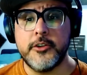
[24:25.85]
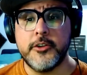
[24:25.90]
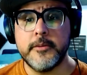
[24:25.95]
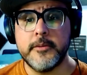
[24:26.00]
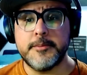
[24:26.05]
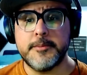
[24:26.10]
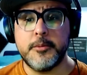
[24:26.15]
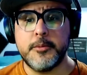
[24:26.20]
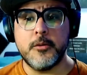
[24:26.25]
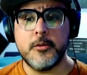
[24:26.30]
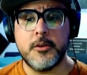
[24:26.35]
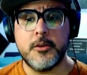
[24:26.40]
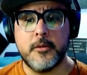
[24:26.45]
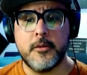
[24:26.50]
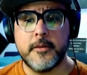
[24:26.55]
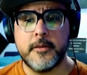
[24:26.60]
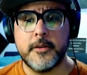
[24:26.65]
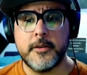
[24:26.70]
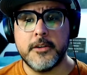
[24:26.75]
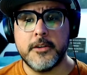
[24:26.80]
was pulled
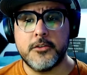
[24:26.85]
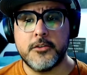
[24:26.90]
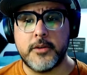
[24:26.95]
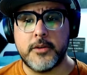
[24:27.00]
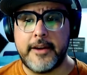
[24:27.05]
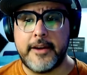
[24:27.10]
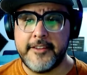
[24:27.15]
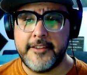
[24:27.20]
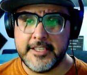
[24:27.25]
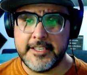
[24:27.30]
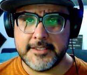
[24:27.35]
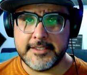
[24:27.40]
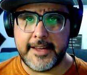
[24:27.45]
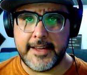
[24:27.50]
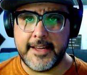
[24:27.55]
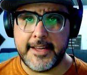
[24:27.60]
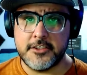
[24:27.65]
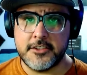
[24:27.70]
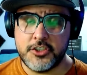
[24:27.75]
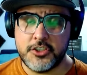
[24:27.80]
over driving his
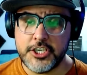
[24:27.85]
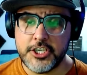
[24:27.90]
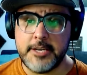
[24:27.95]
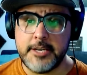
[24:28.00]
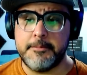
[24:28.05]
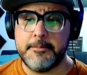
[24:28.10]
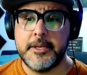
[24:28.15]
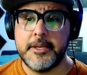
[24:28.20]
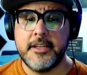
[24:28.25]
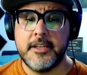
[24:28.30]
dad's Jeep.